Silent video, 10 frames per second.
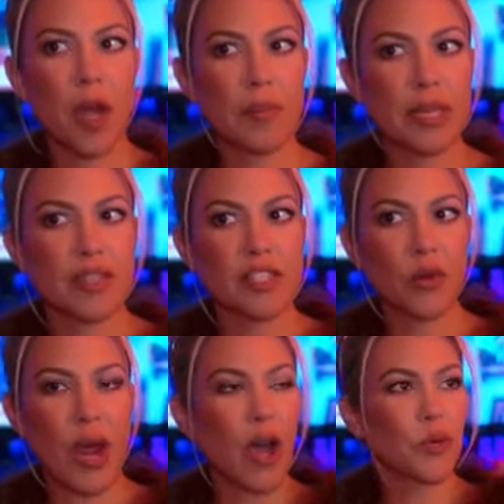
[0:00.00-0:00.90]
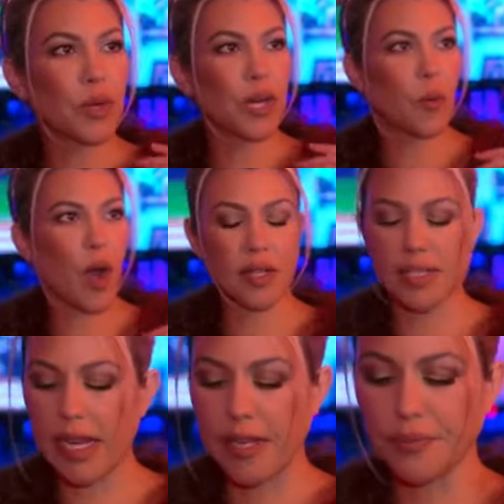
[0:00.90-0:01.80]
remarked, This is why I
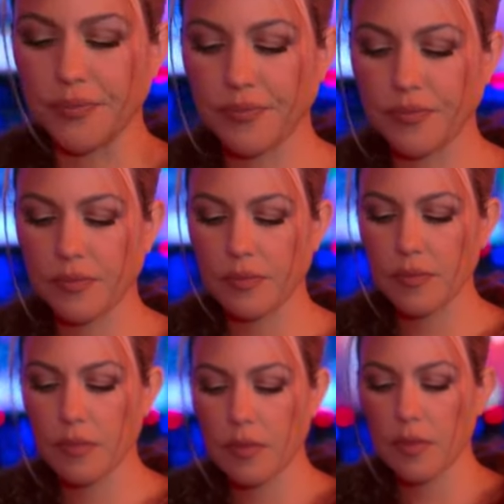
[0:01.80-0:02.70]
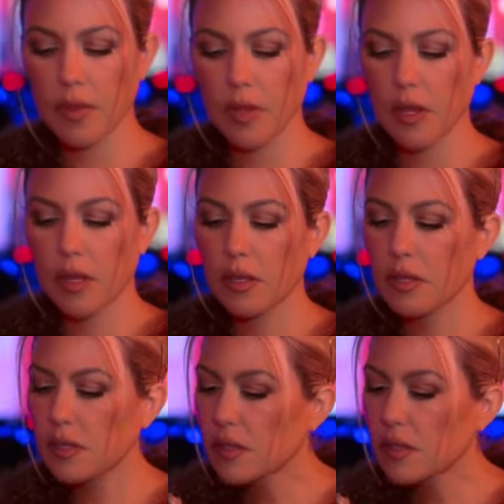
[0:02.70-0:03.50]
don't invite you guys to stuff because it's not